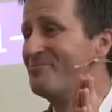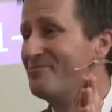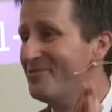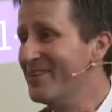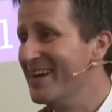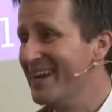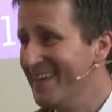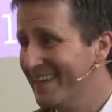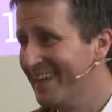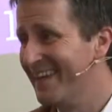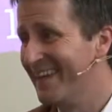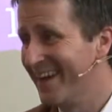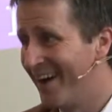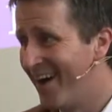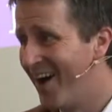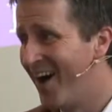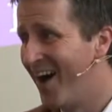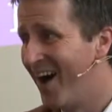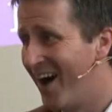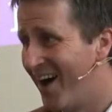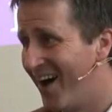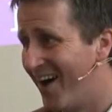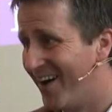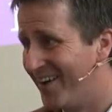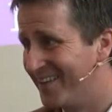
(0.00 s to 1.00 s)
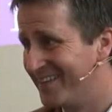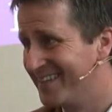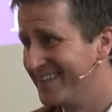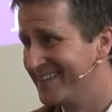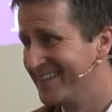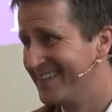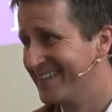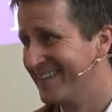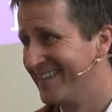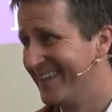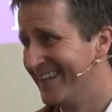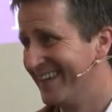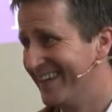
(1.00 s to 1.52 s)
really hard,
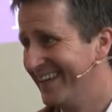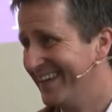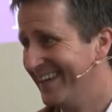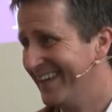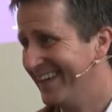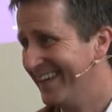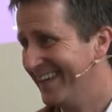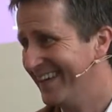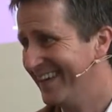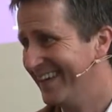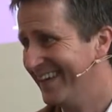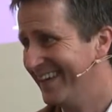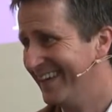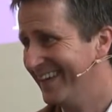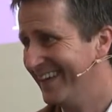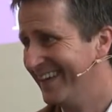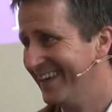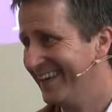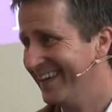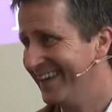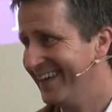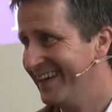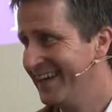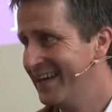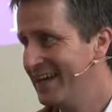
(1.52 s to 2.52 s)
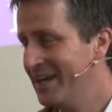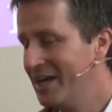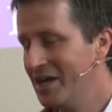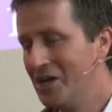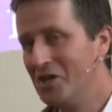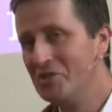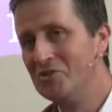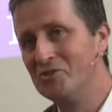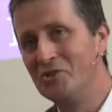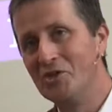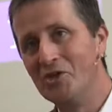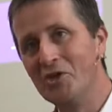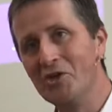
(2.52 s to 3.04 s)
isn't it?
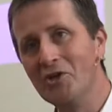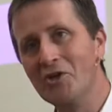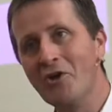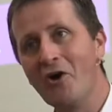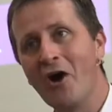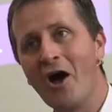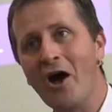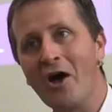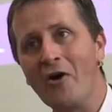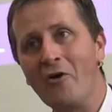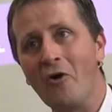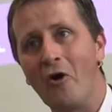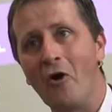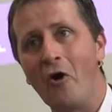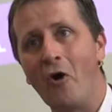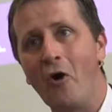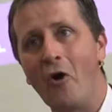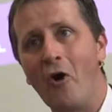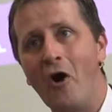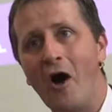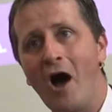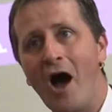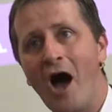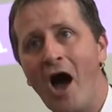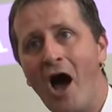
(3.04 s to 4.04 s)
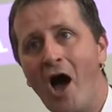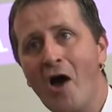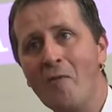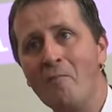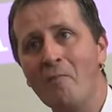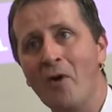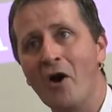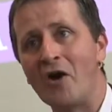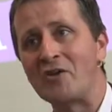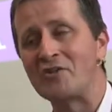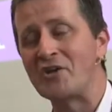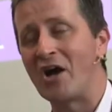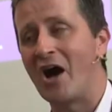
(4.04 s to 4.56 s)
Do you know how
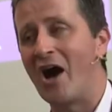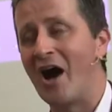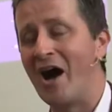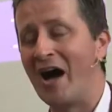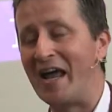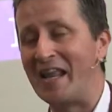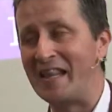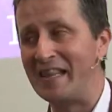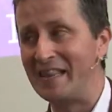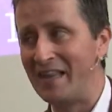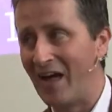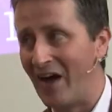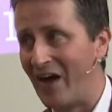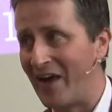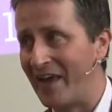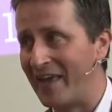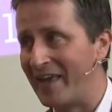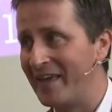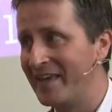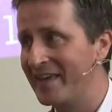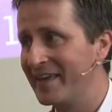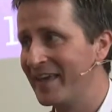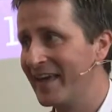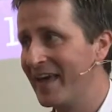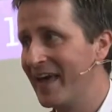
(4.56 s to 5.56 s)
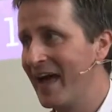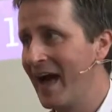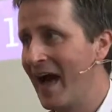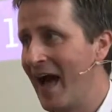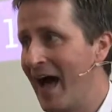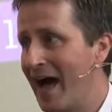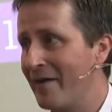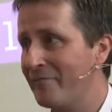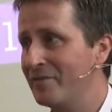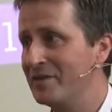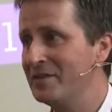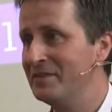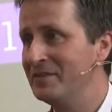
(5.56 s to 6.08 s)
much I like
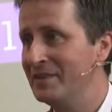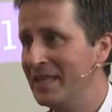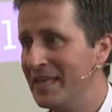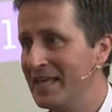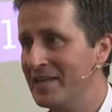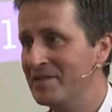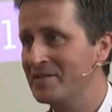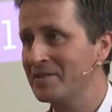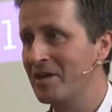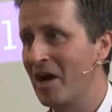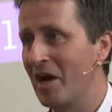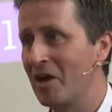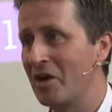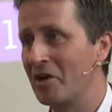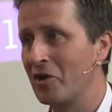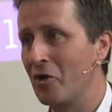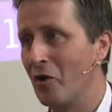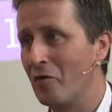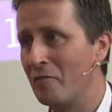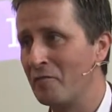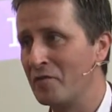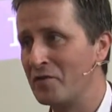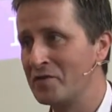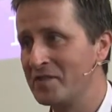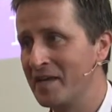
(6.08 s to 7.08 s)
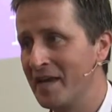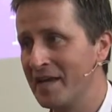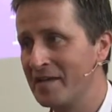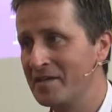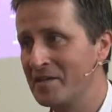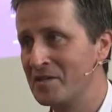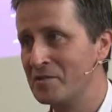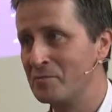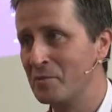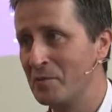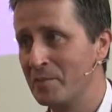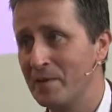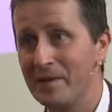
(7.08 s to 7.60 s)
having these kind of
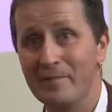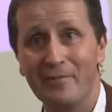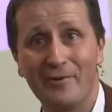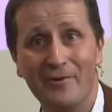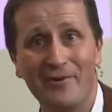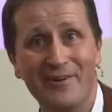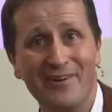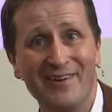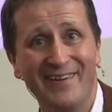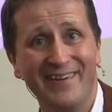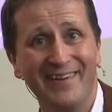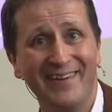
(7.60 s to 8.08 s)
conversations with people?